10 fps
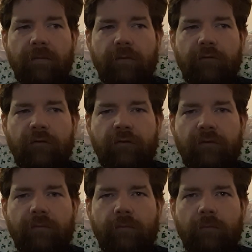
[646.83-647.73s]
It's just
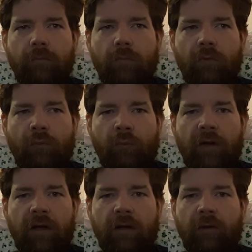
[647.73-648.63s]
the
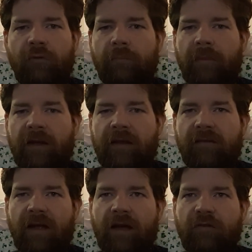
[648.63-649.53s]
way he goes about
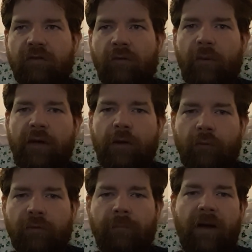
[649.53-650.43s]
his actions, the way he
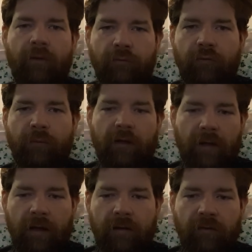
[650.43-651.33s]
goes about doing
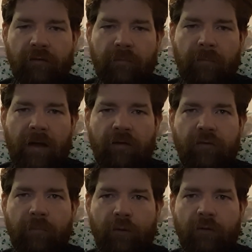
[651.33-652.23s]
that doesn't match
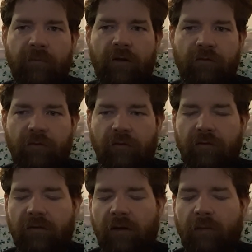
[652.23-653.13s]
the motivations
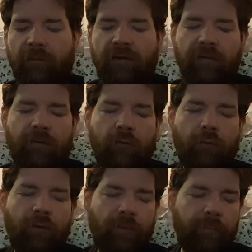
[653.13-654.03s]
that was given to
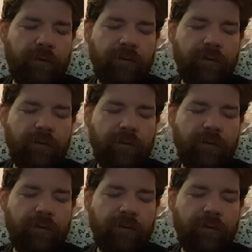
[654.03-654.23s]
him.